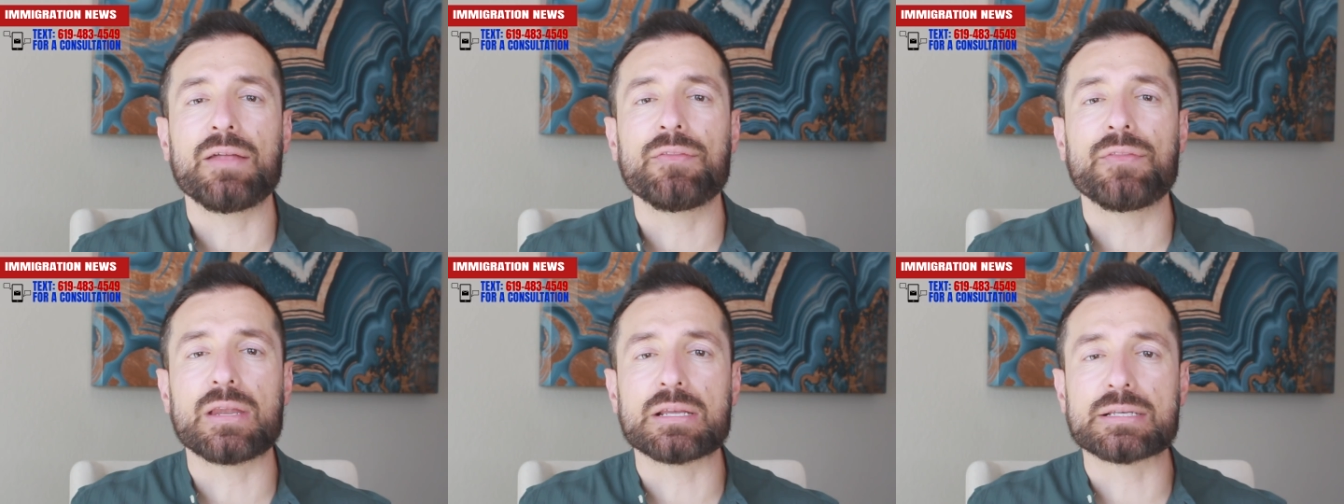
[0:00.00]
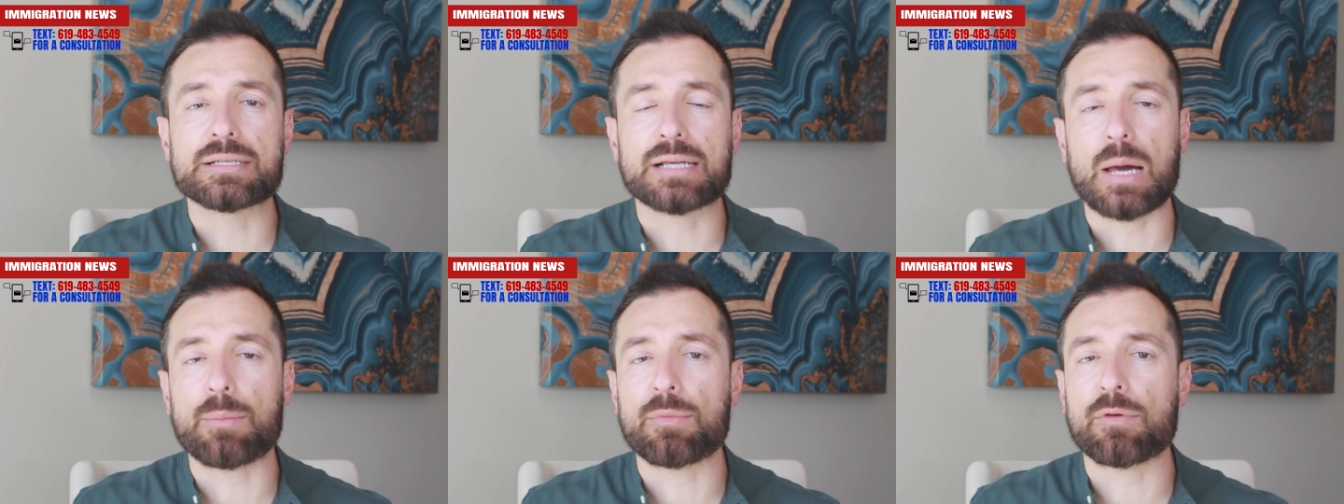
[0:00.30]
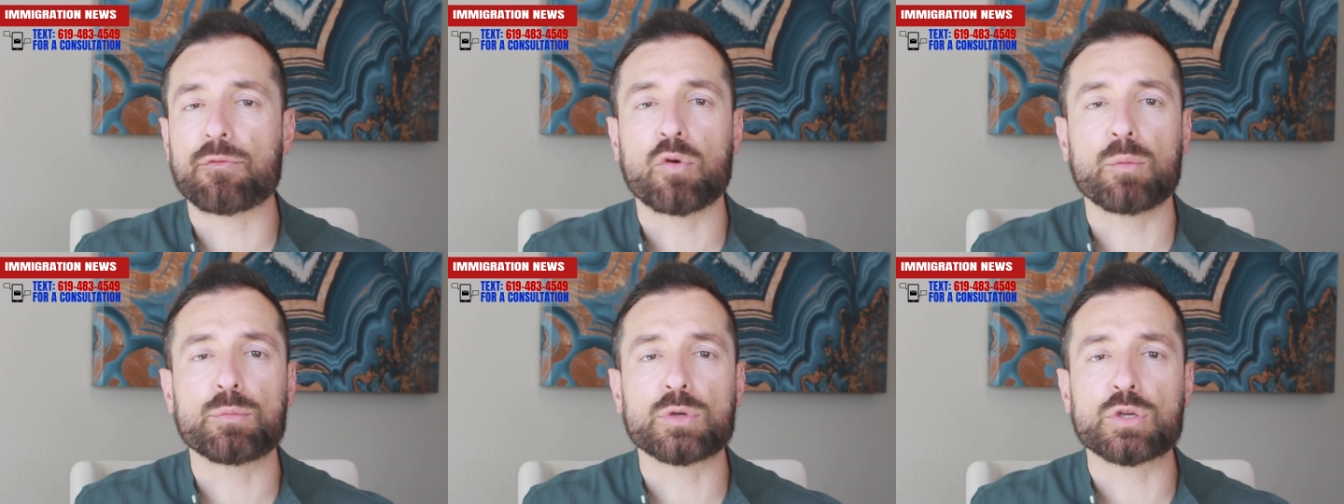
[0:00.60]
that is
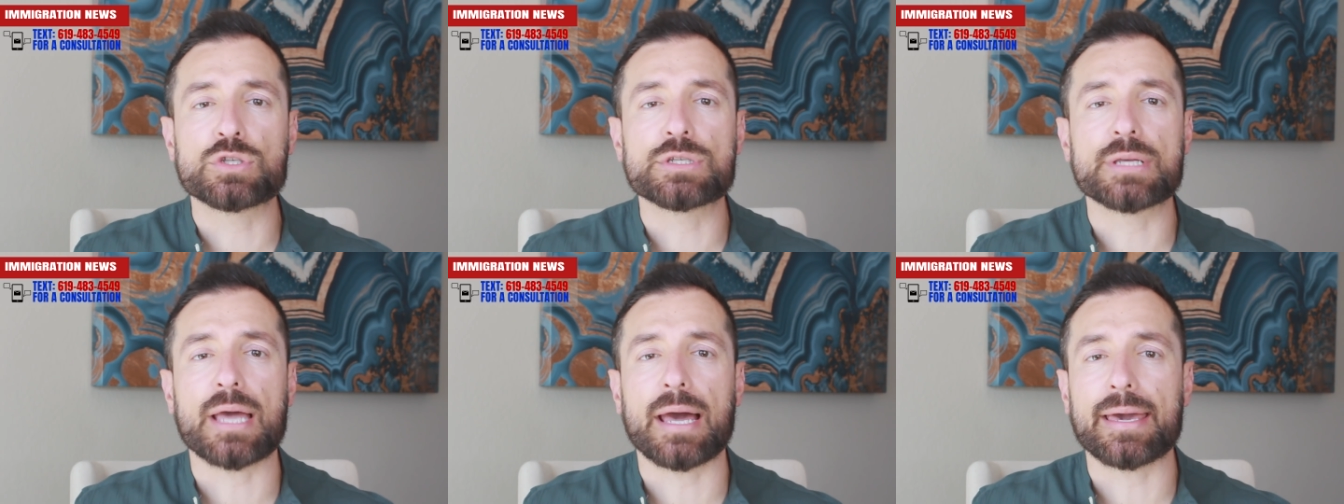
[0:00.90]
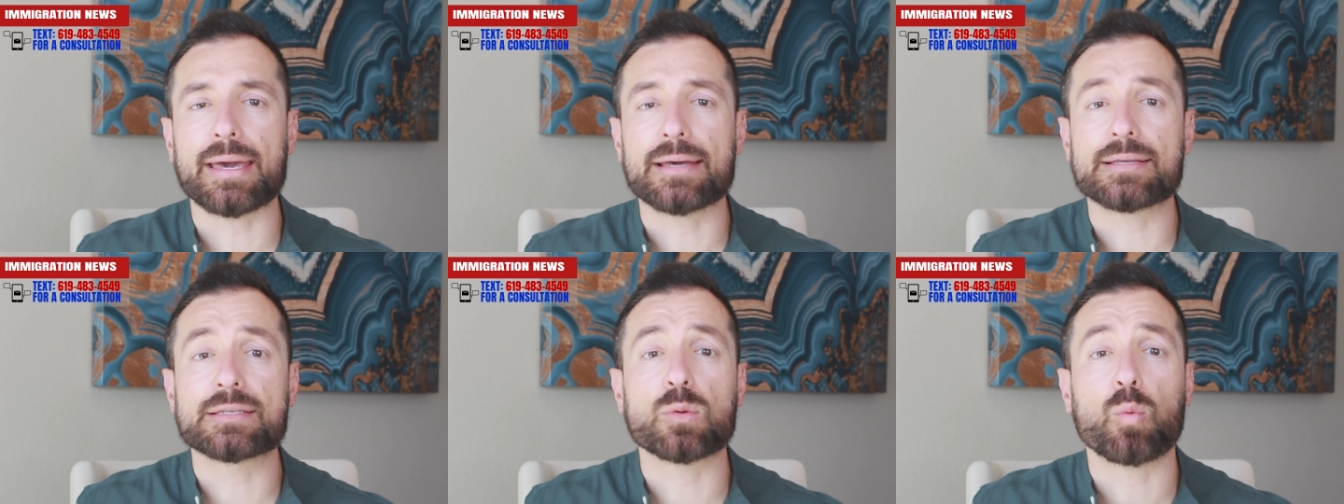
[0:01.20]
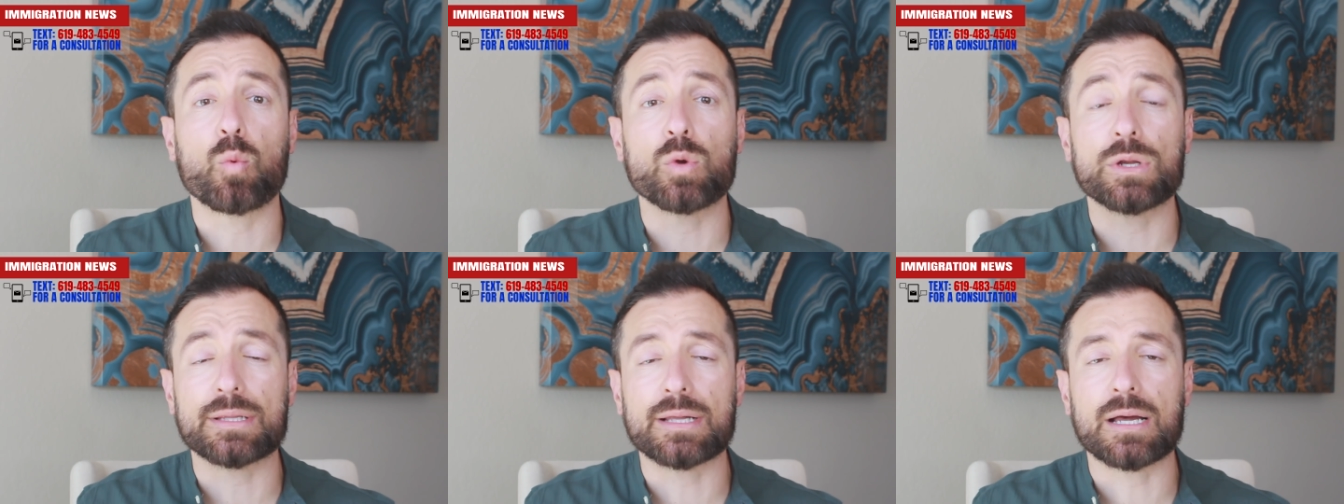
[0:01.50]
coming from
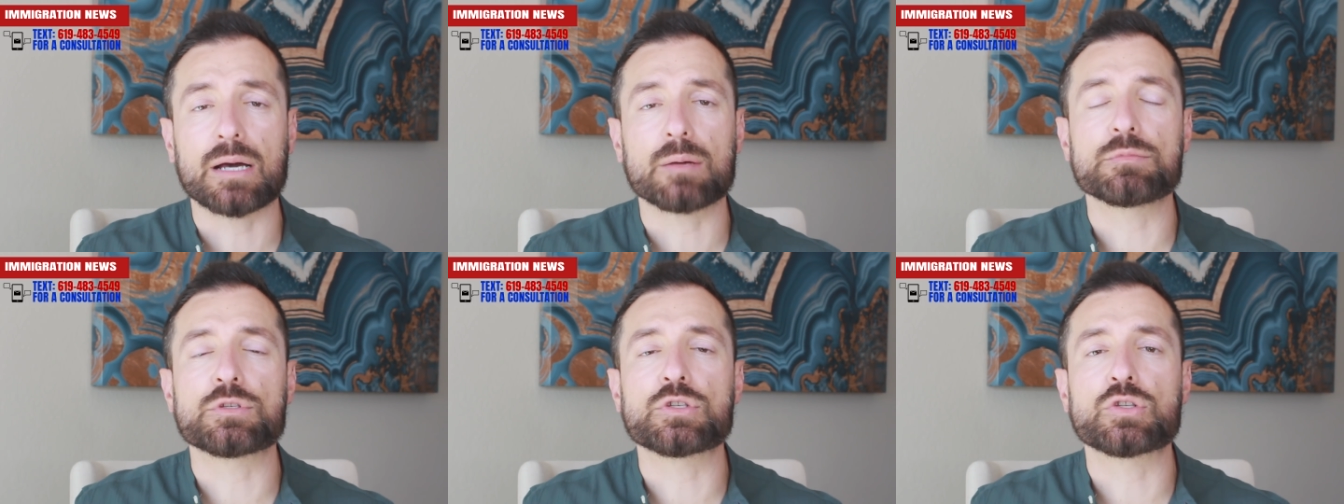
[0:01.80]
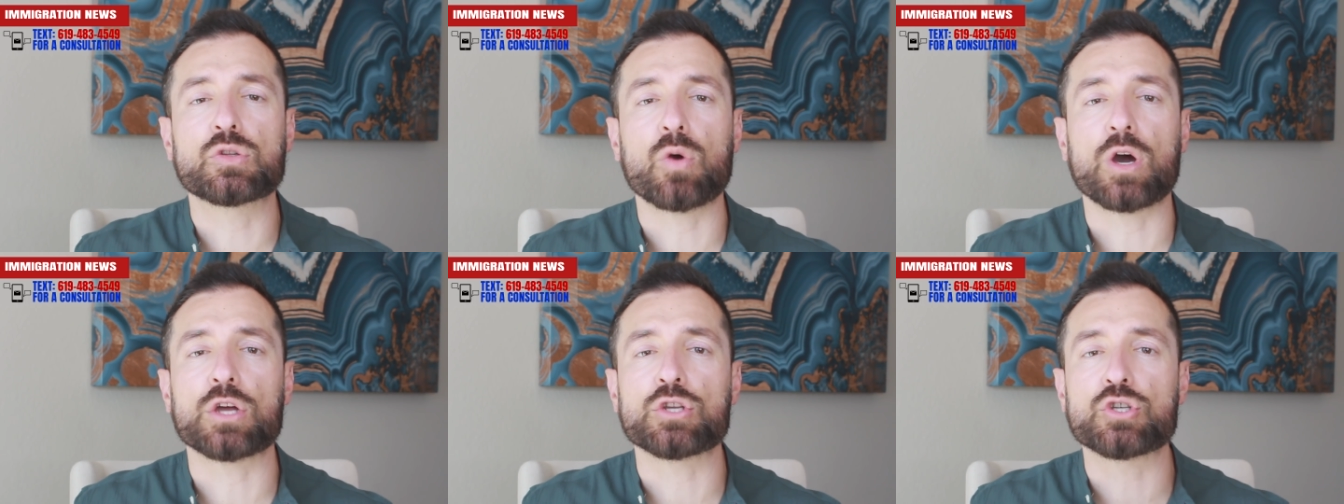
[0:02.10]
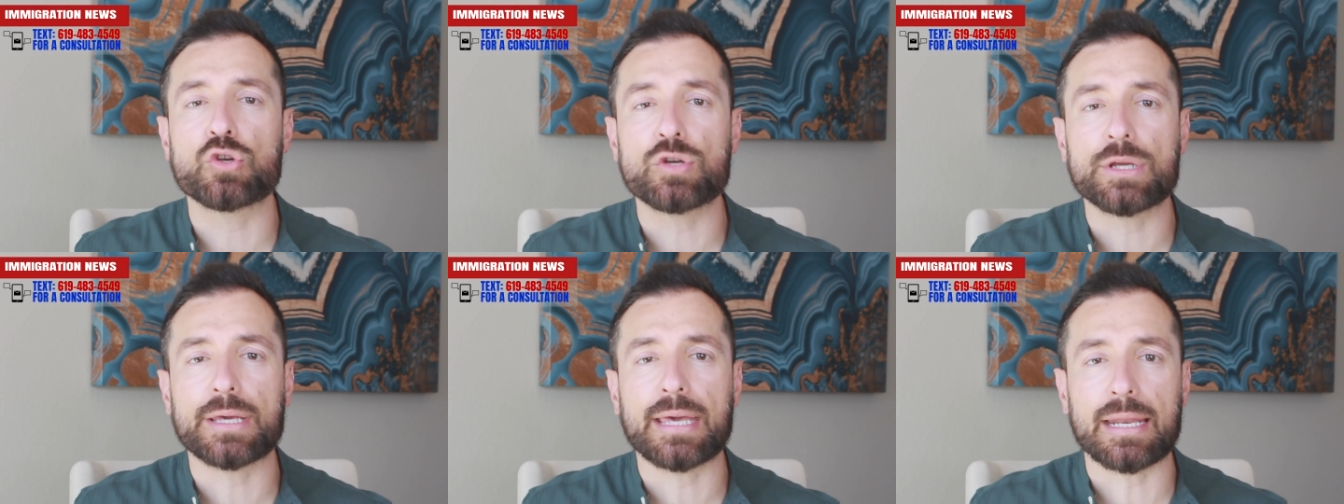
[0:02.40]
USCIS when it comes to
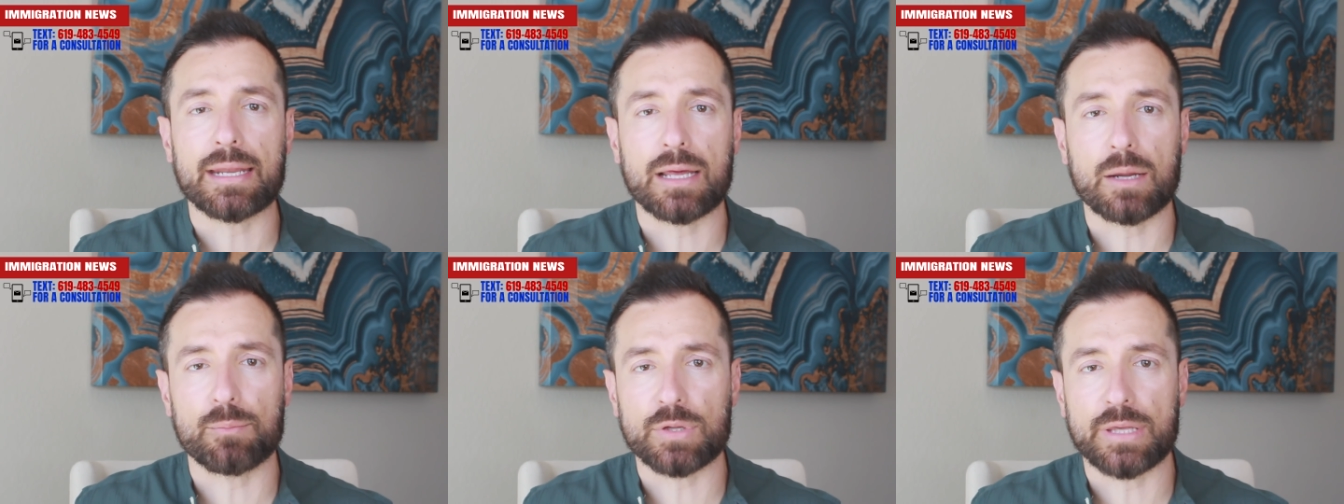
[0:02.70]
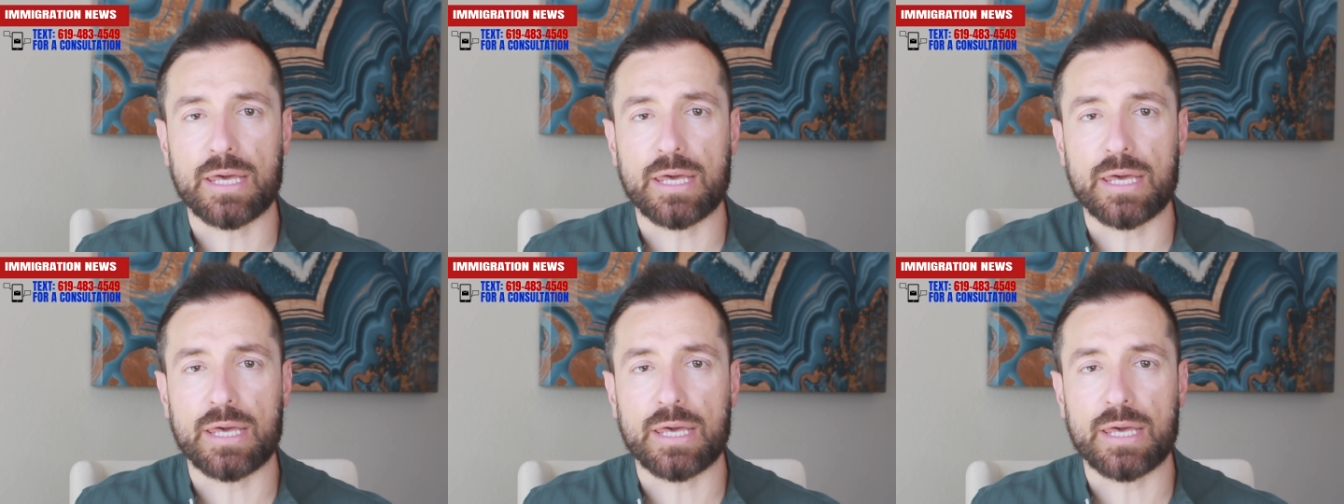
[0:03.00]
adjudicating an